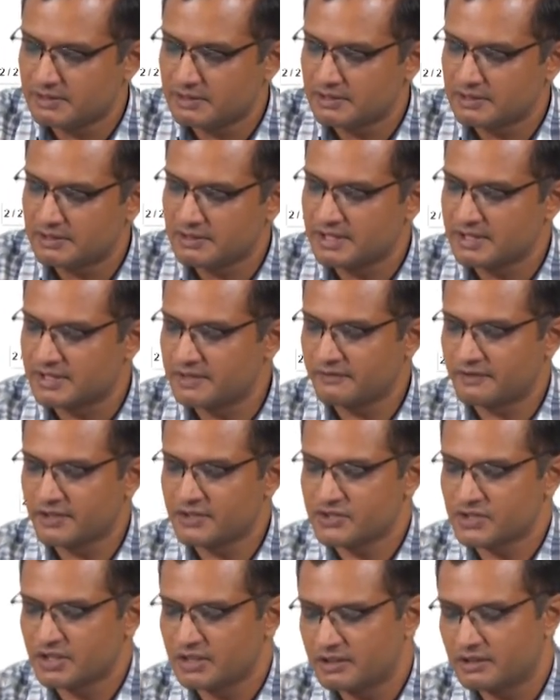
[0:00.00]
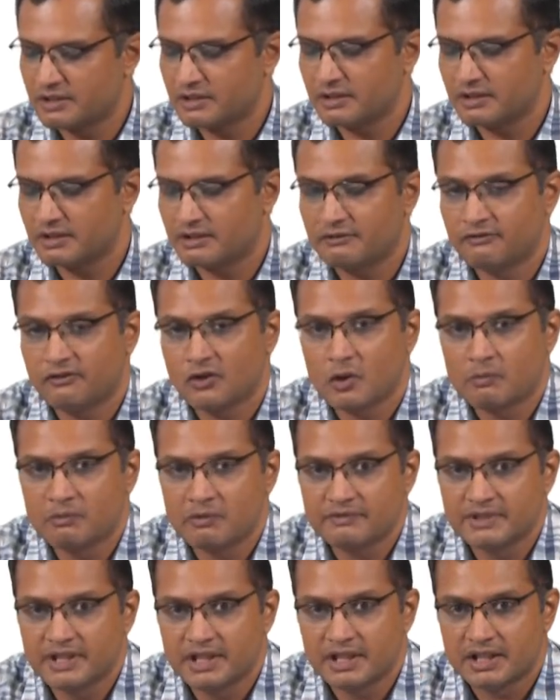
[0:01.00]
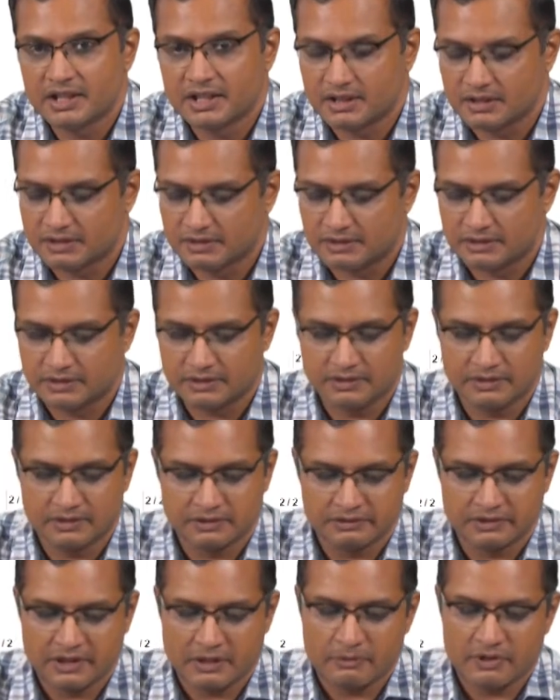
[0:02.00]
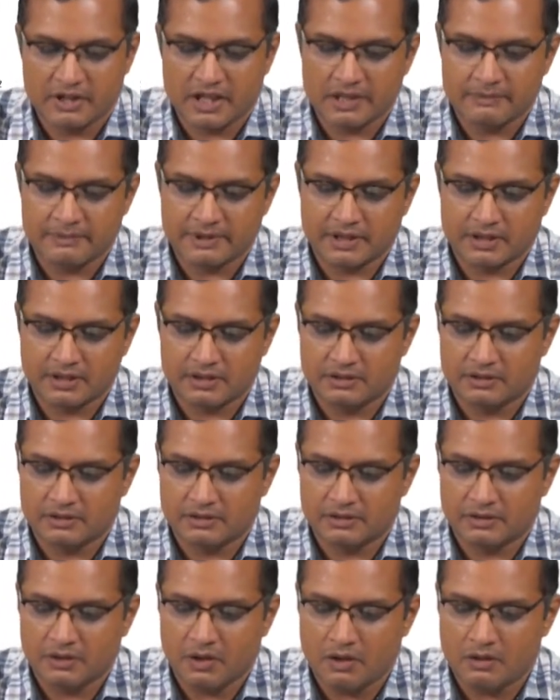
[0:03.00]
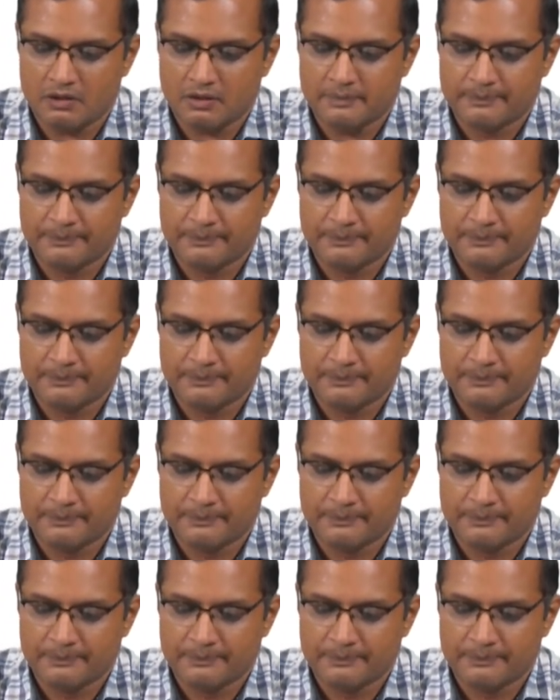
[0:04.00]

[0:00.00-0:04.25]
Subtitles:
this differential form of the thermodynamic law